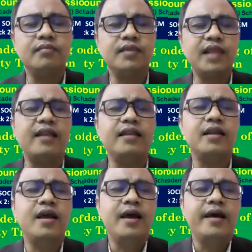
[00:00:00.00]
Then
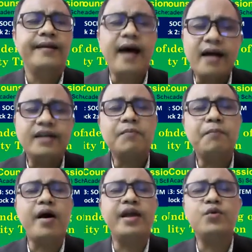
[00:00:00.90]
the other
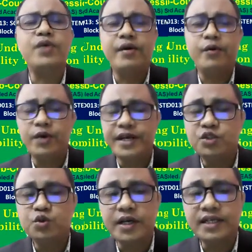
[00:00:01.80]
point we
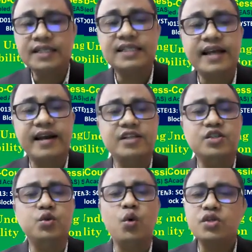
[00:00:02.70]
need to understand is
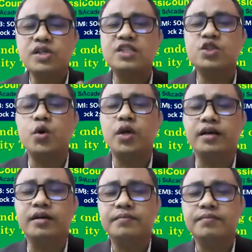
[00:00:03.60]
those
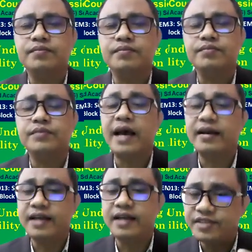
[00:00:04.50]
controlling
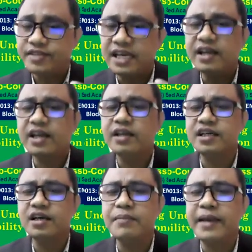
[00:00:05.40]
that have
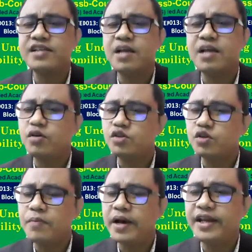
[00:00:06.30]
significant amounts
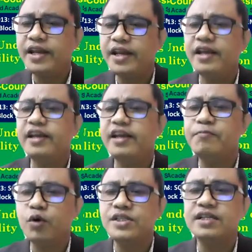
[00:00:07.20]
of money,
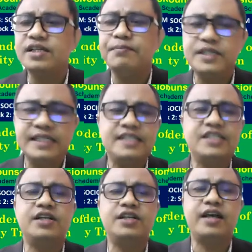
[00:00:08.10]
influence,
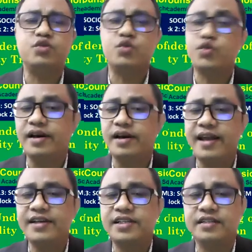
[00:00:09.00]
reputation, and social
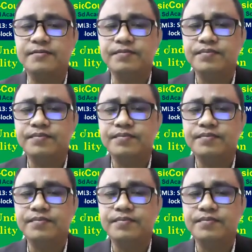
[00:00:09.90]
relation,